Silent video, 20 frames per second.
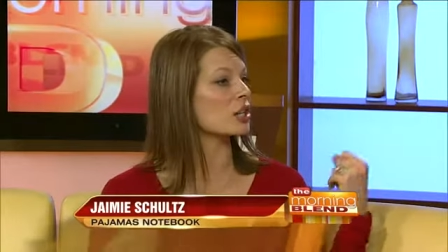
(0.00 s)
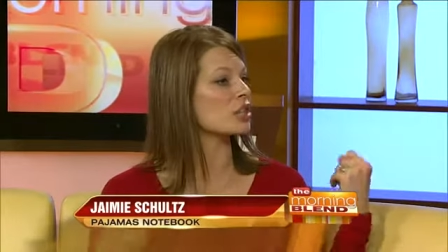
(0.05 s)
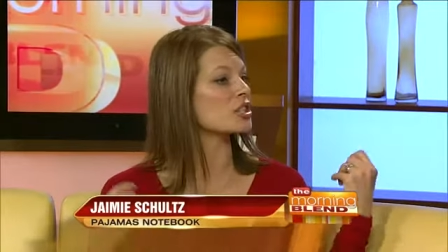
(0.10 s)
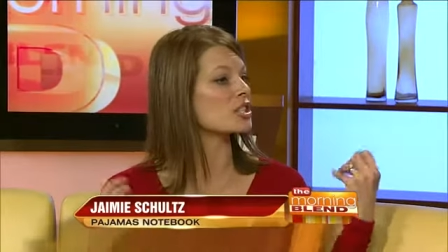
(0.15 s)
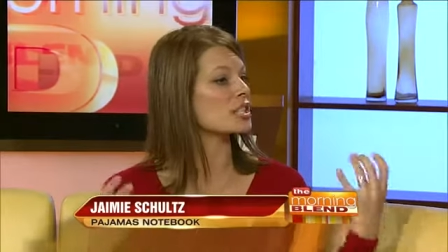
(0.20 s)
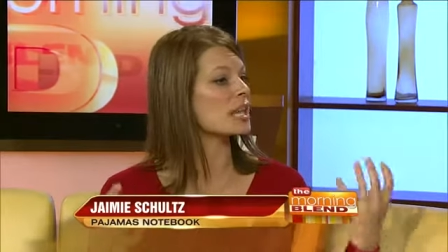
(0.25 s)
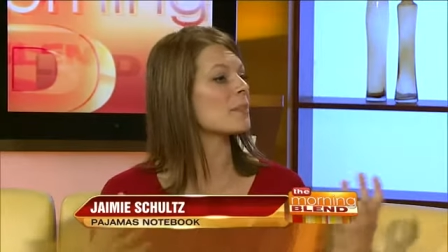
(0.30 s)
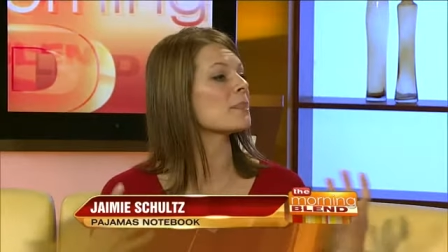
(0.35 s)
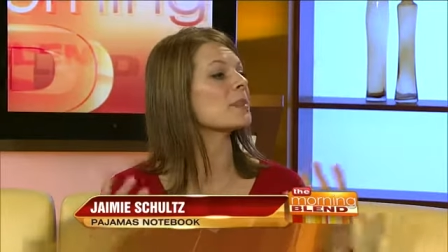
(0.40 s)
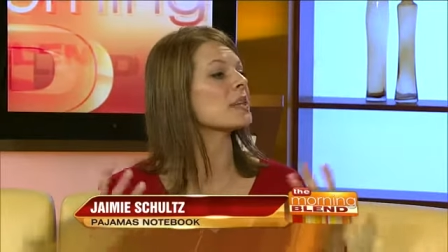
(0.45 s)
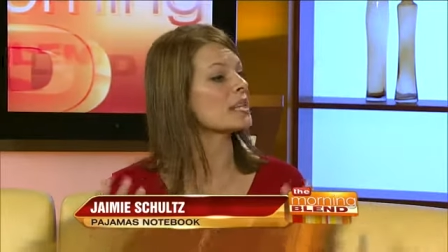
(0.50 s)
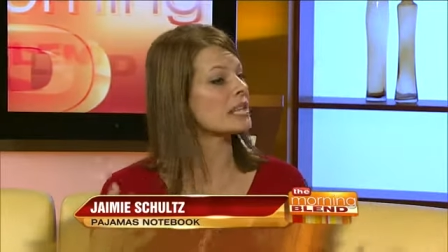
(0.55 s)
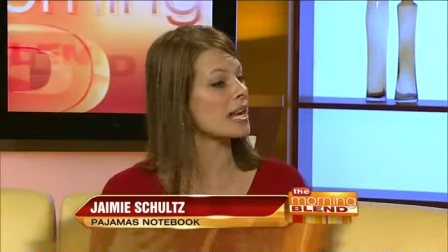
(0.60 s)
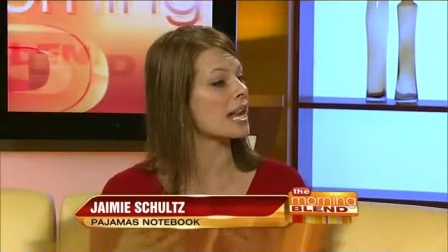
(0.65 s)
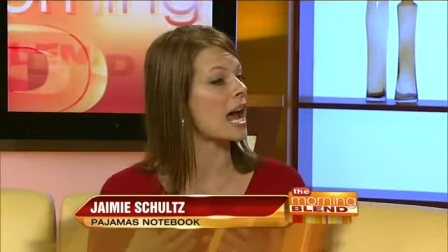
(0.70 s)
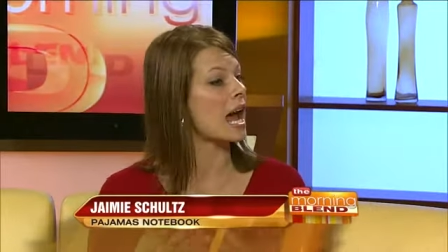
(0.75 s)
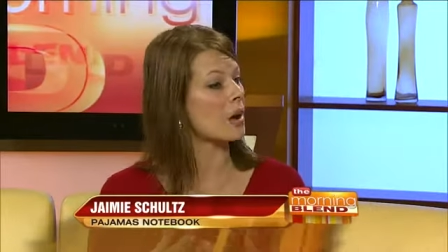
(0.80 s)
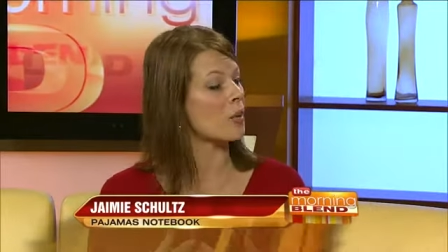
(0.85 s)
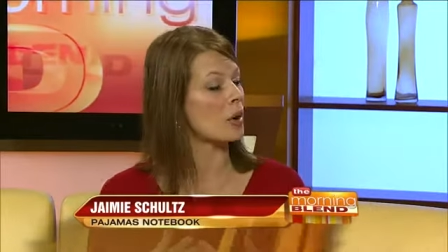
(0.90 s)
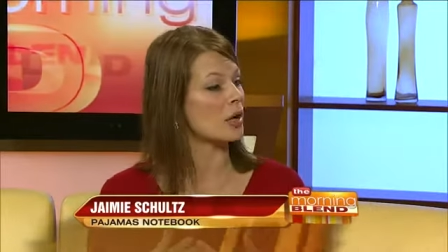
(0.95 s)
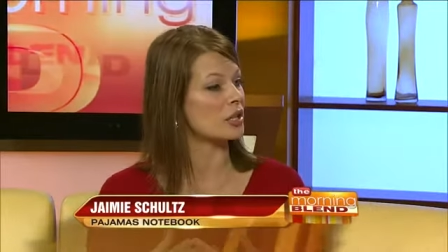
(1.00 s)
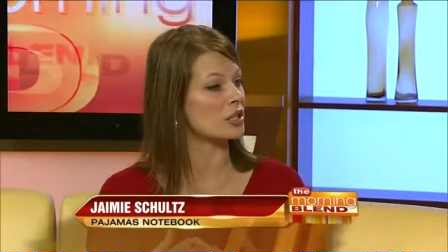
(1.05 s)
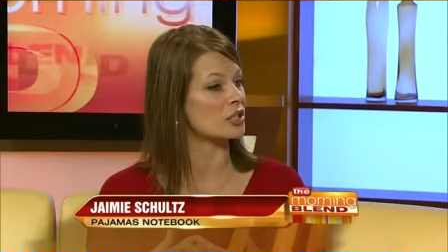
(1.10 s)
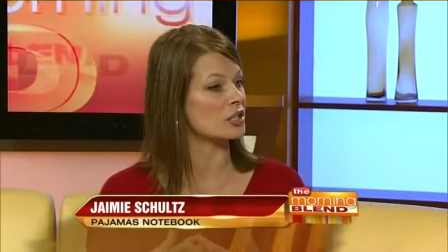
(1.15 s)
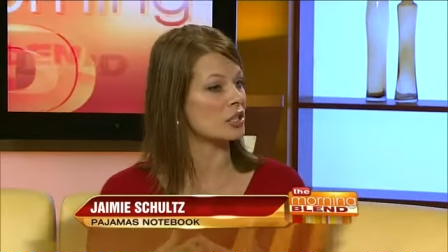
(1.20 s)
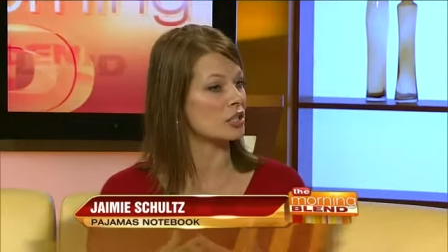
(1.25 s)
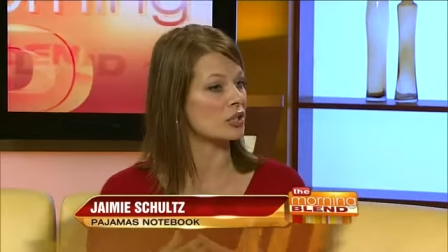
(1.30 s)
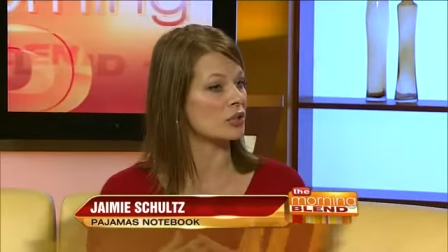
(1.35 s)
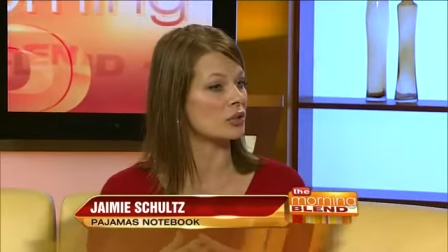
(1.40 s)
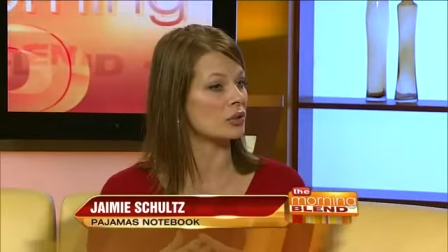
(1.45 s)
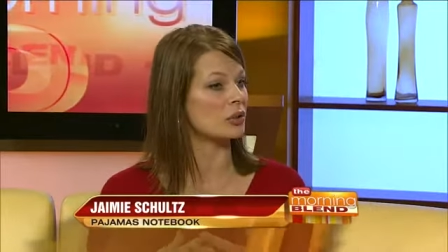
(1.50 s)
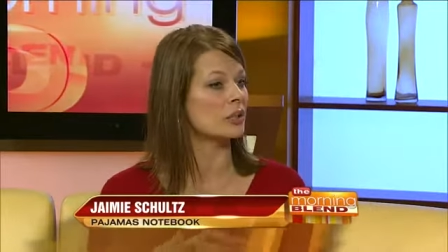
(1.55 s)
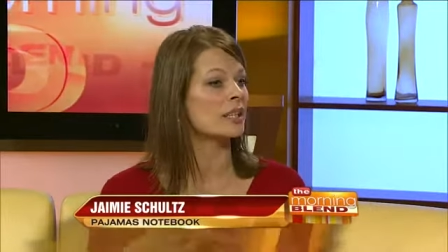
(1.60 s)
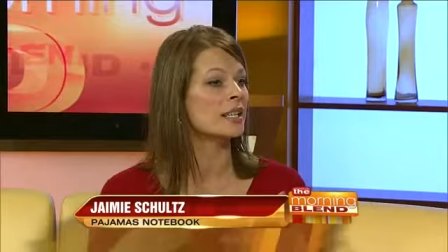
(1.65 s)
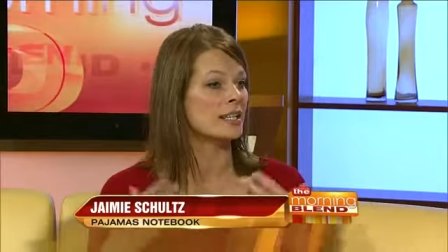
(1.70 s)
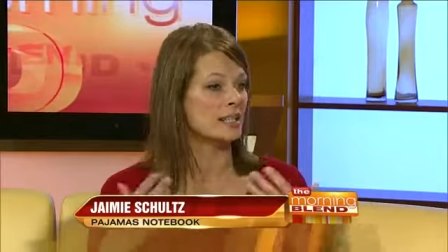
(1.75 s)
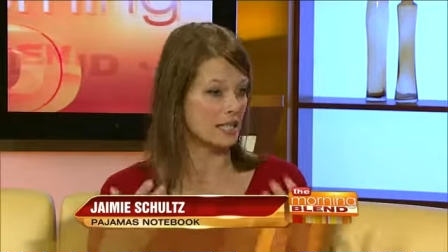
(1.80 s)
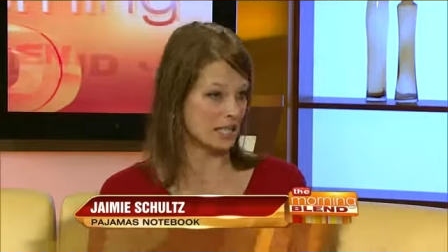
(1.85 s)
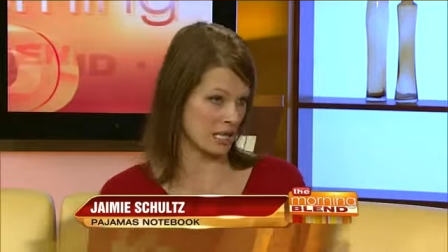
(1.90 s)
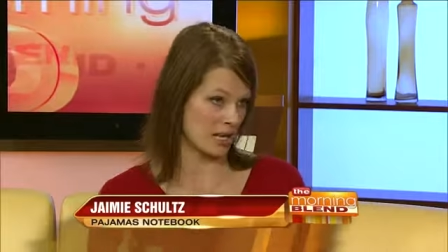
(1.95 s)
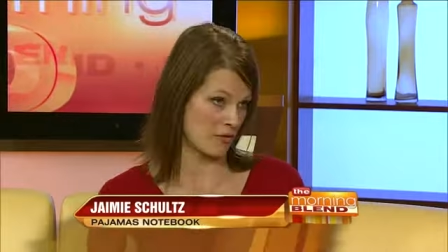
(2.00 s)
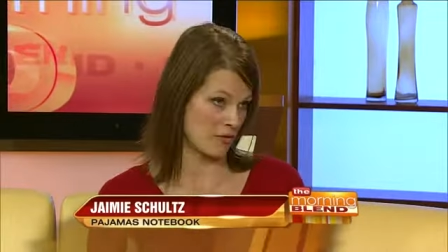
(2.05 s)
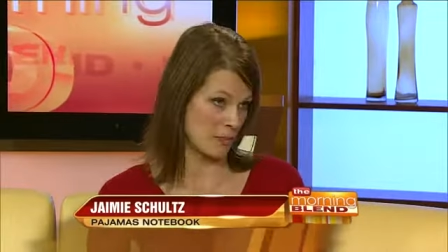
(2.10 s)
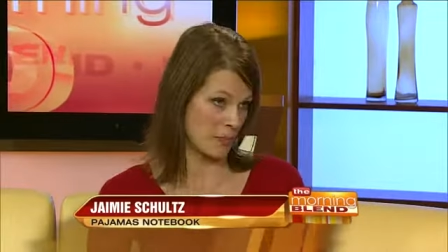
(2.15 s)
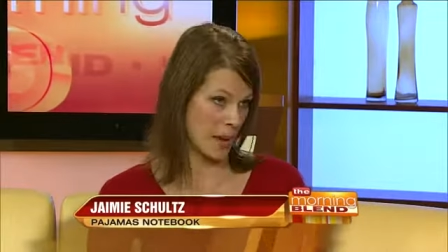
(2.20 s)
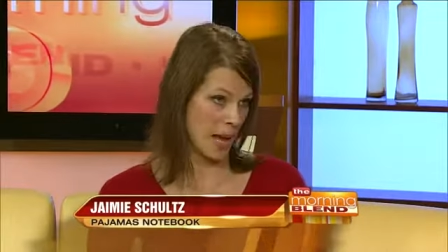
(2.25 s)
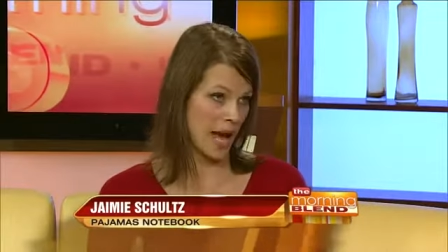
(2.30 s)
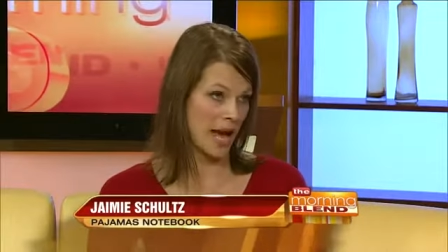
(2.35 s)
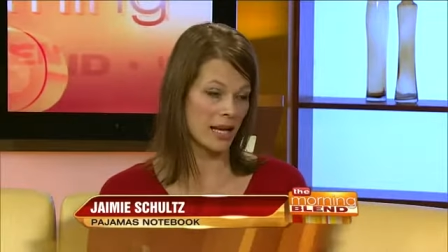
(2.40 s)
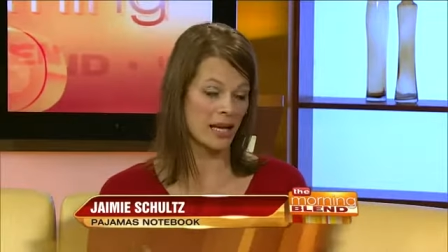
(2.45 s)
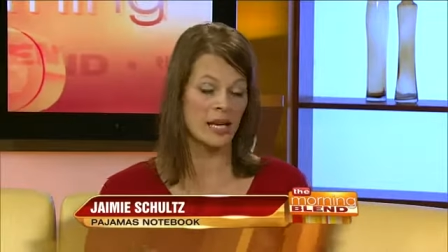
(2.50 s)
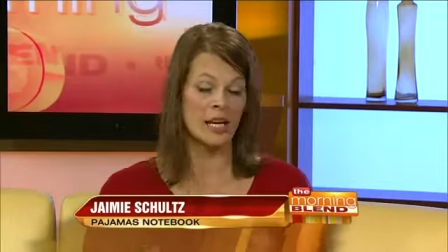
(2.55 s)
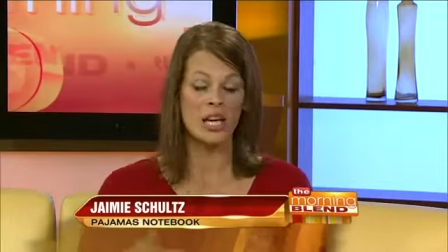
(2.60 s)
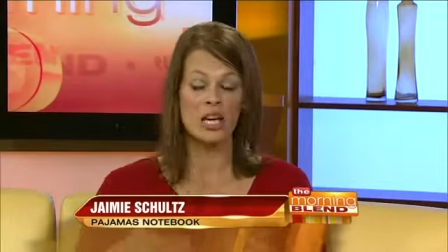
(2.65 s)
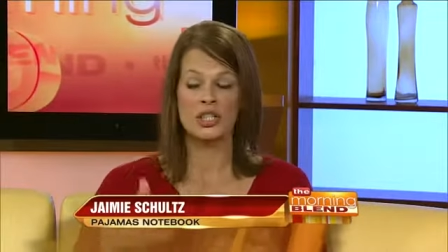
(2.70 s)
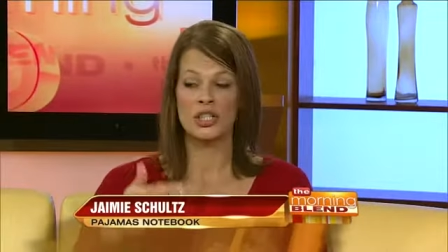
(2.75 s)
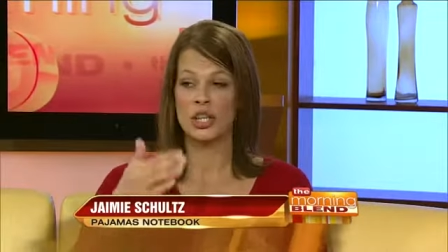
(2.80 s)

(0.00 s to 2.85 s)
or something that I want to do to give back.